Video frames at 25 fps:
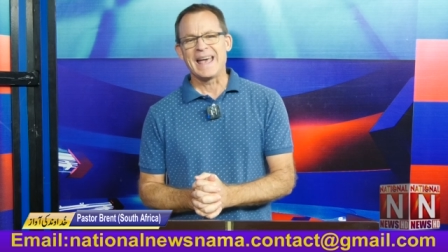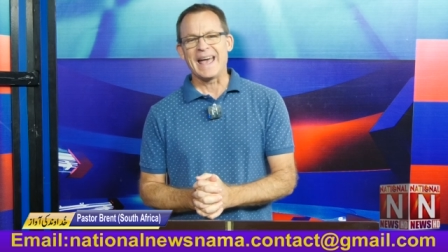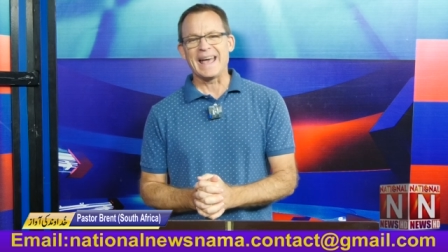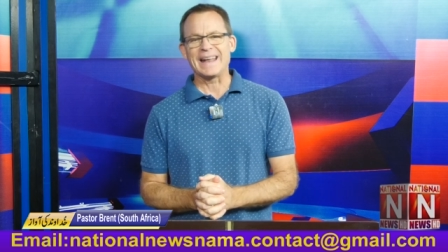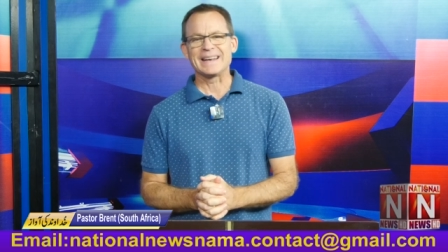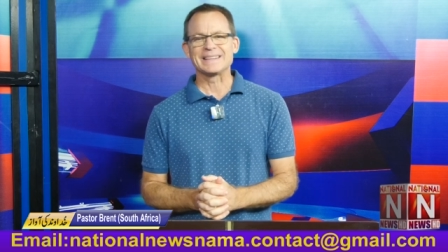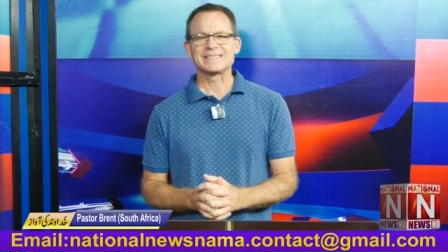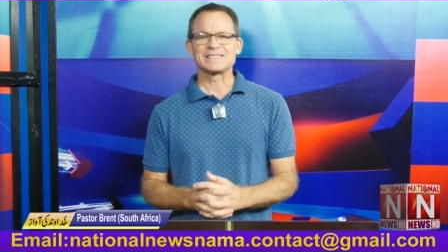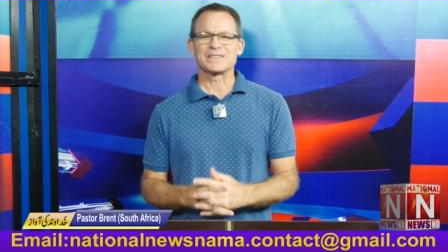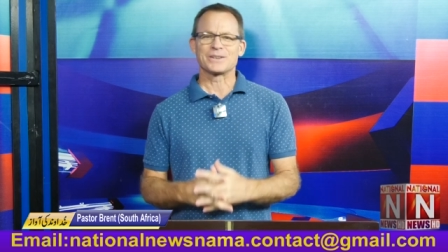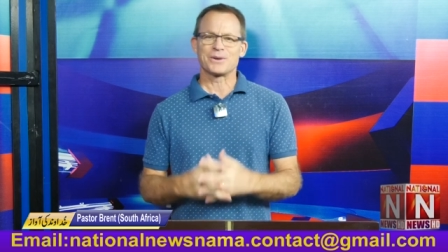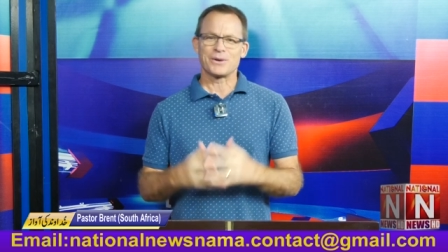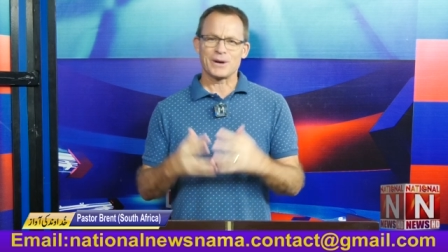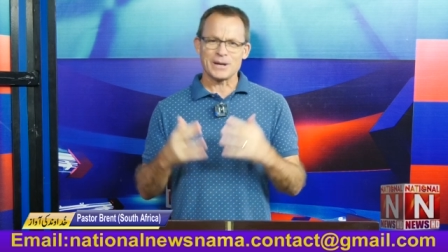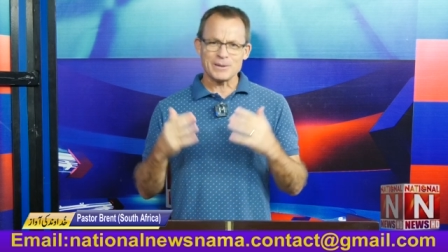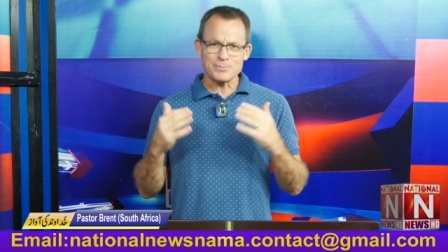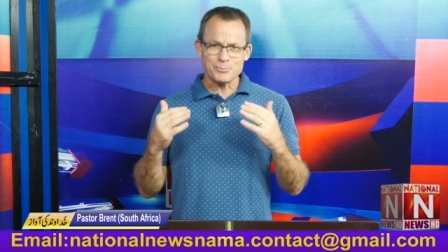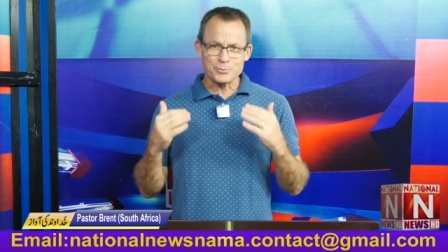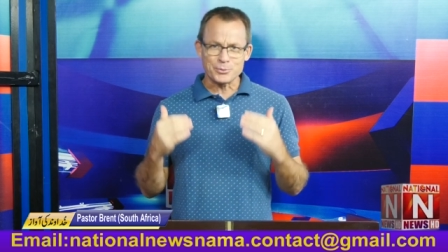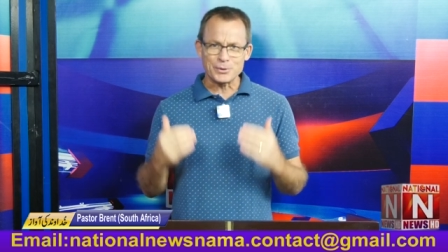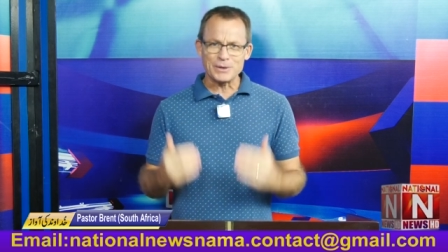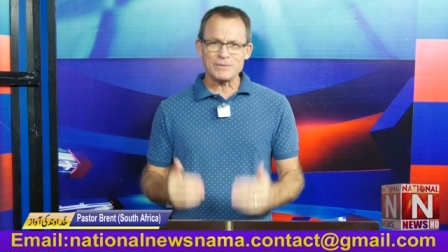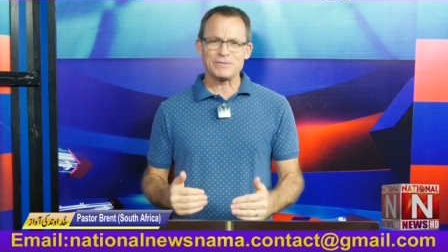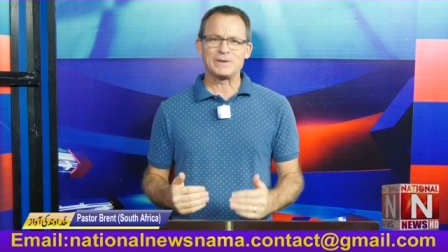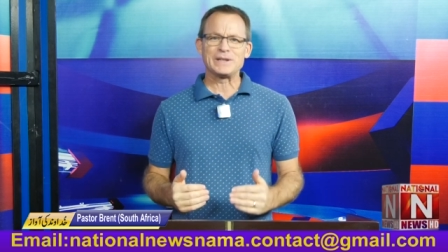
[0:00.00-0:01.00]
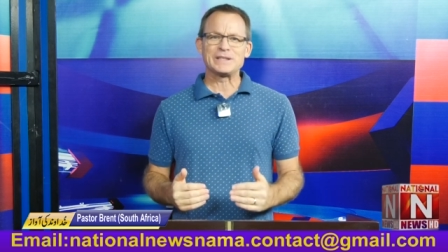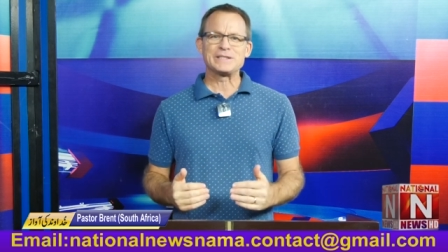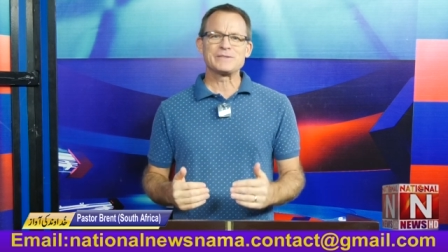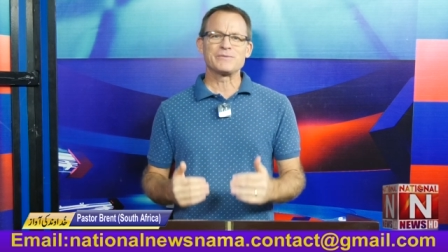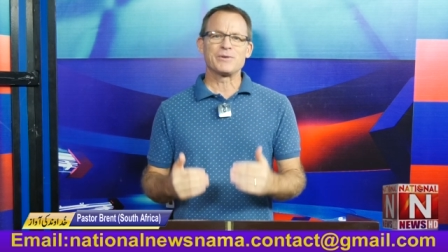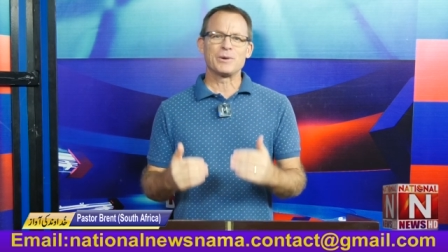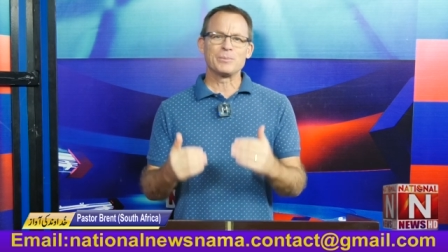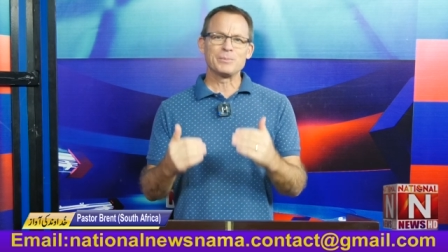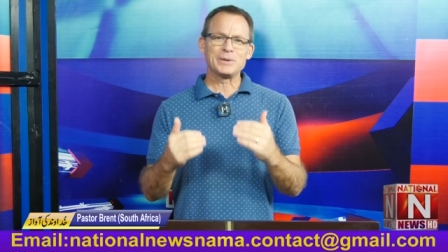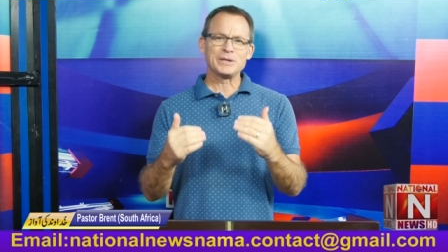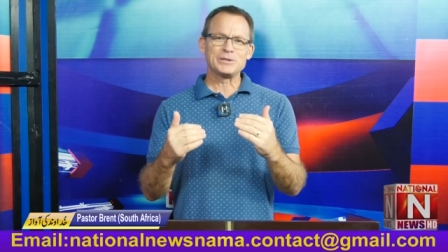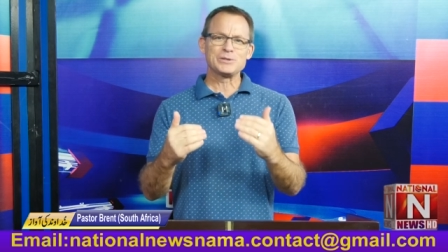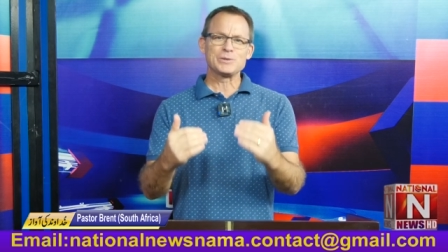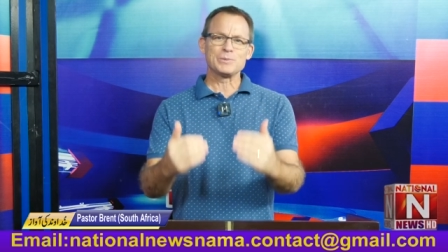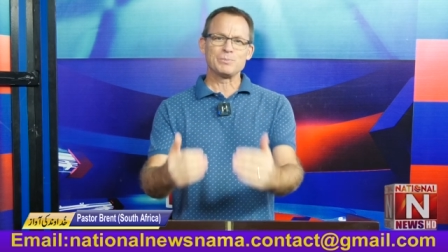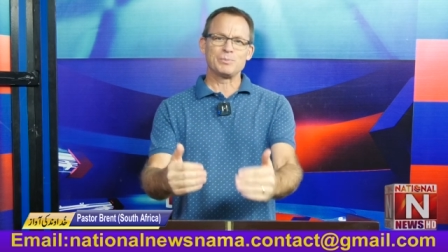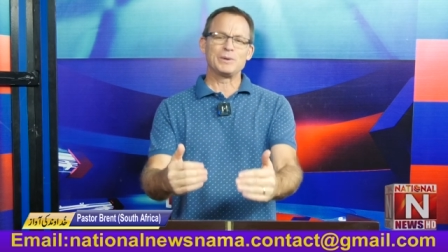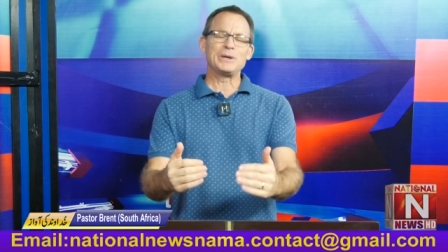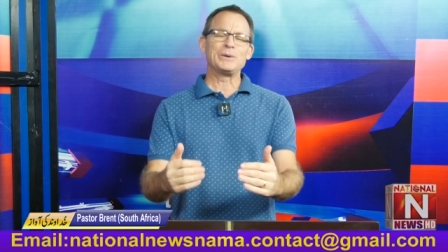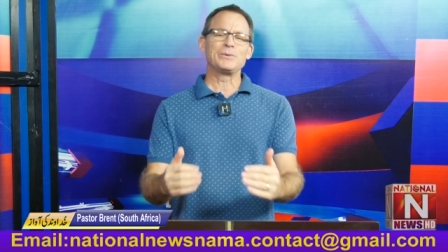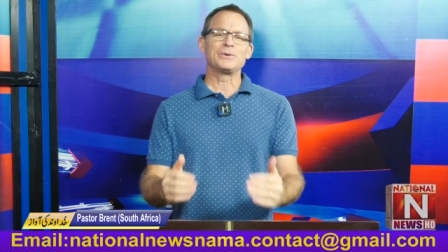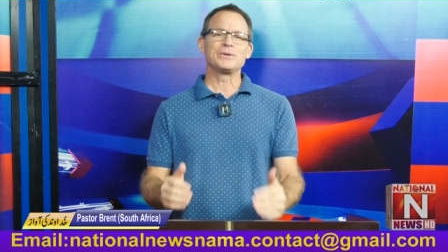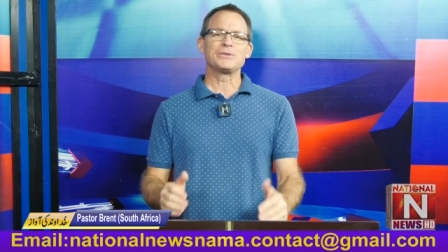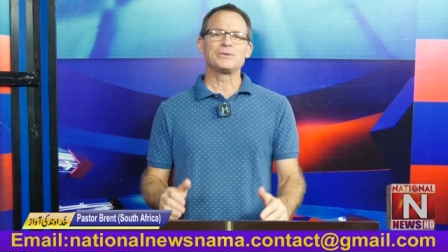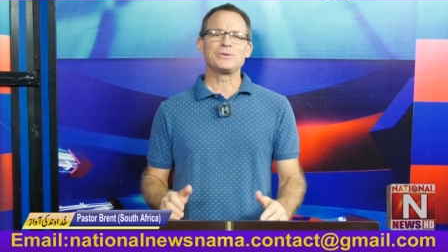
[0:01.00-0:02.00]
and it's a great privilege for me to
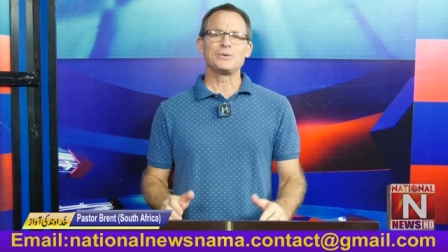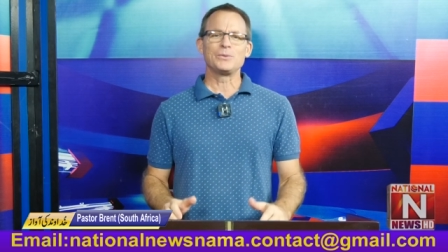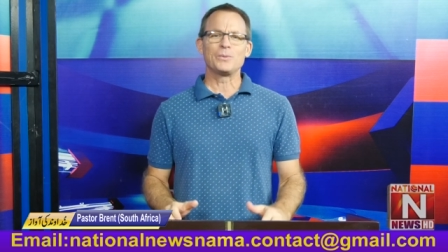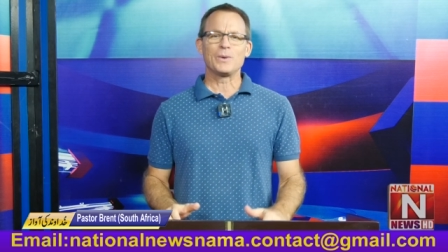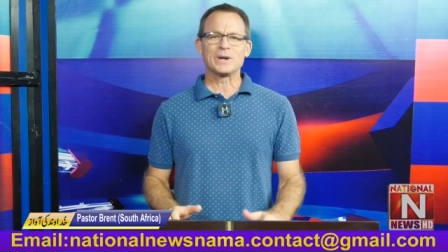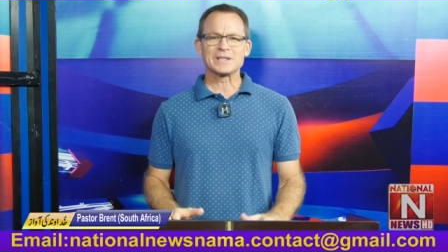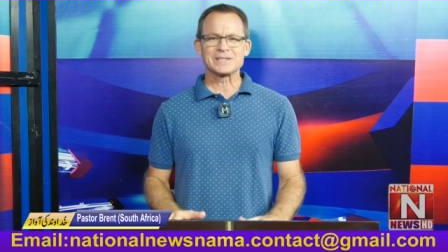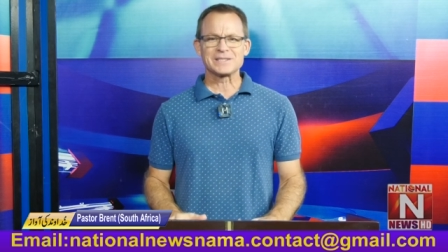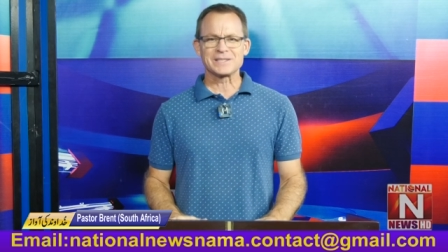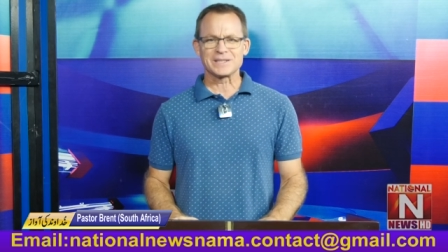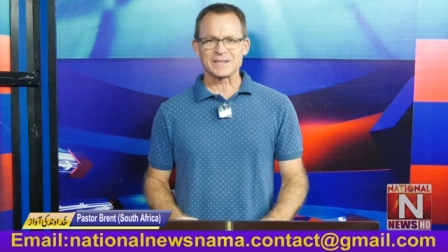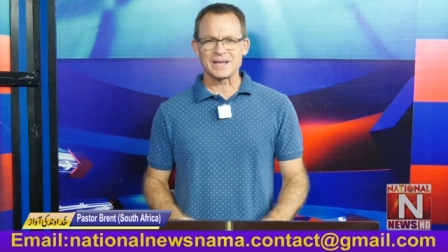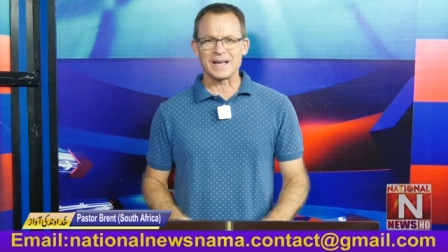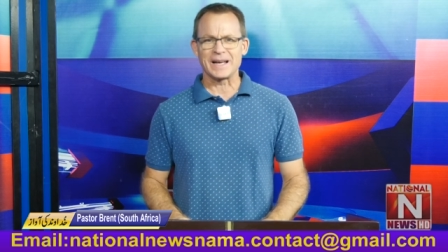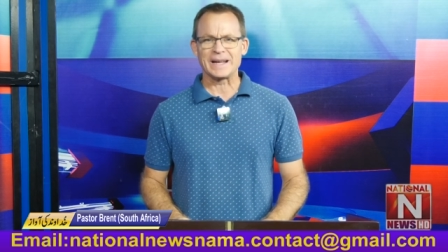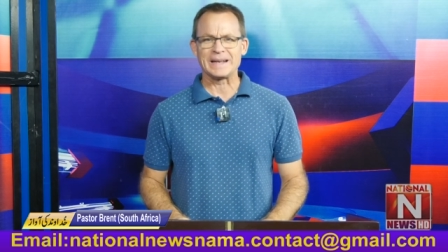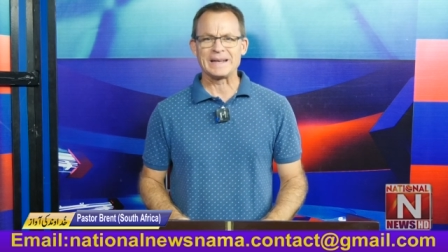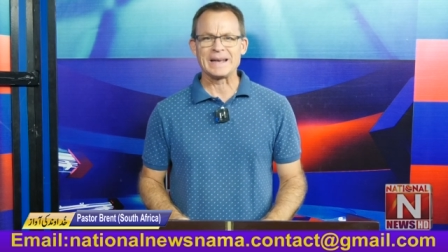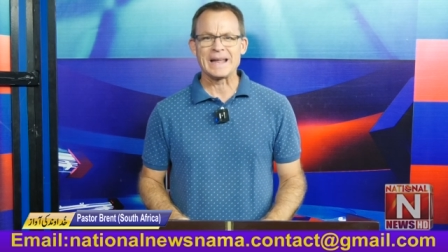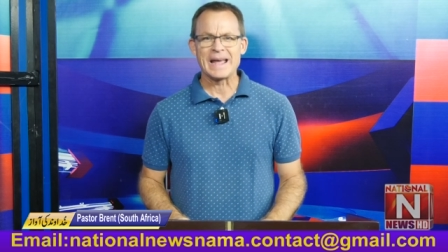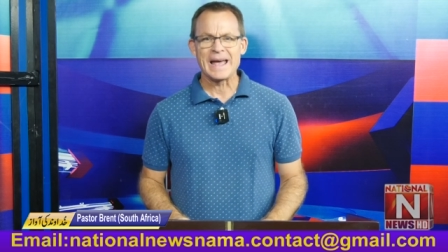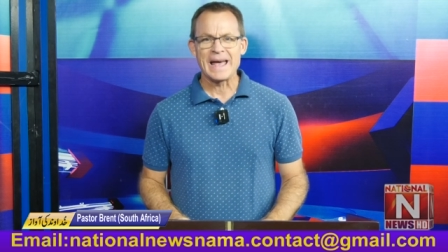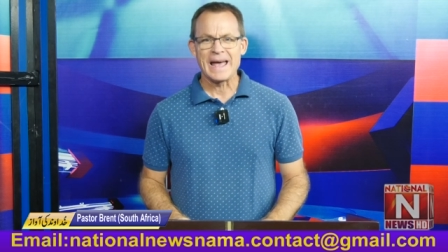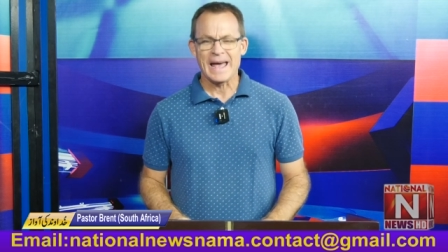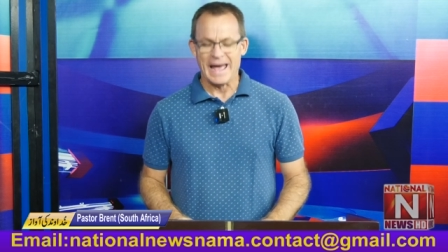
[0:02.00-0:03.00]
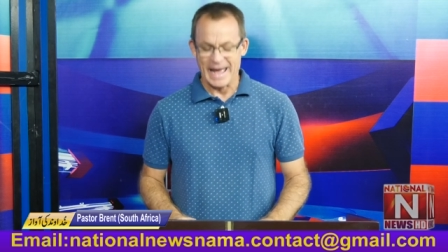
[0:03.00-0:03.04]
be with you once again.